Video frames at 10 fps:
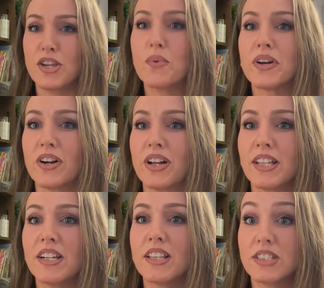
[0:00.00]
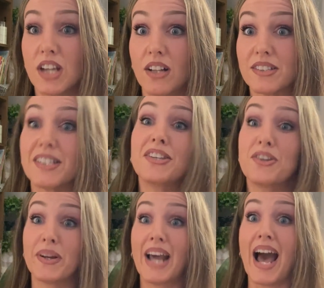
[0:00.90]
you were a little adult and
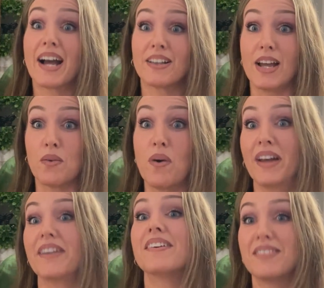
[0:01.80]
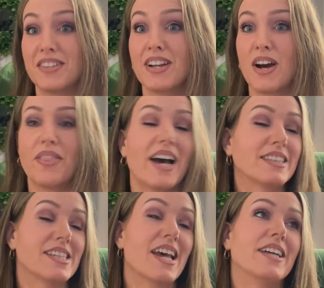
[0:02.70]
you're going to act like one.
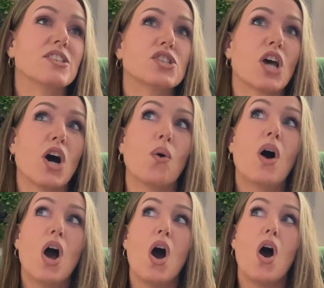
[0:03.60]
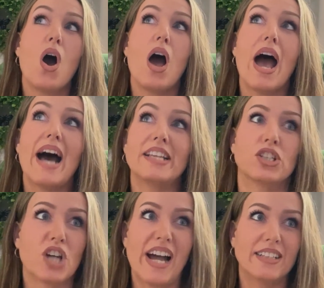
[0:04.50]
That's it. So as
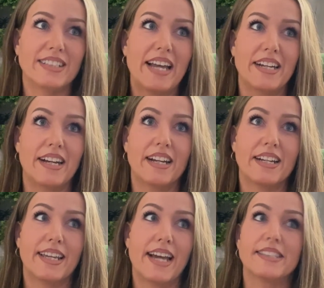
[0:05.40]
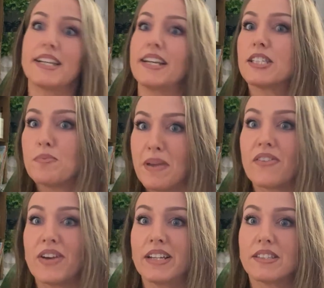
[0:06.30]
a child, I didn't get to
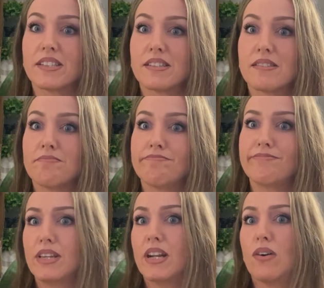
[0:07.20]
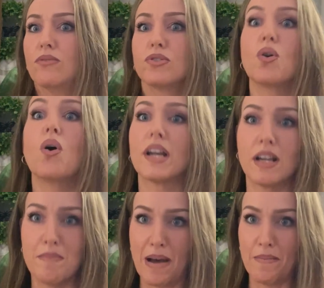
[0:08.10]
experience,
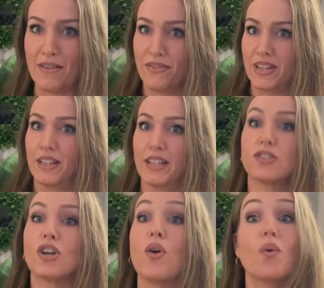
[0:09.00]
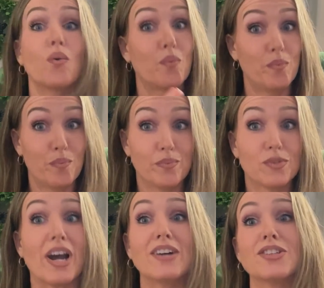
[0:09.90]
talking about my feelings. So
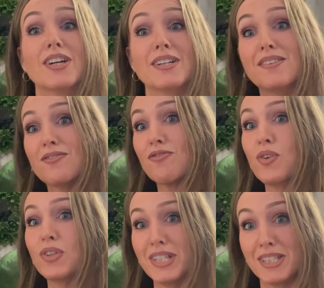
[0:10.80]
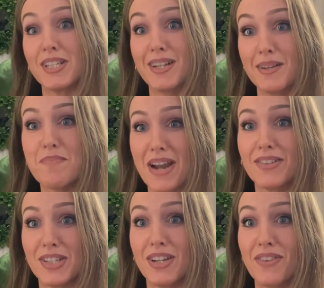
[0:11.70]
childhood rolls into
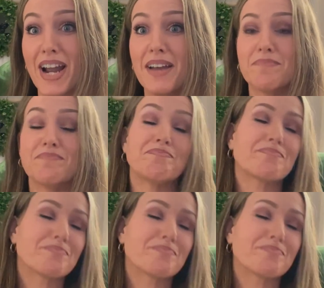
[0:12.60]
parenthood, right?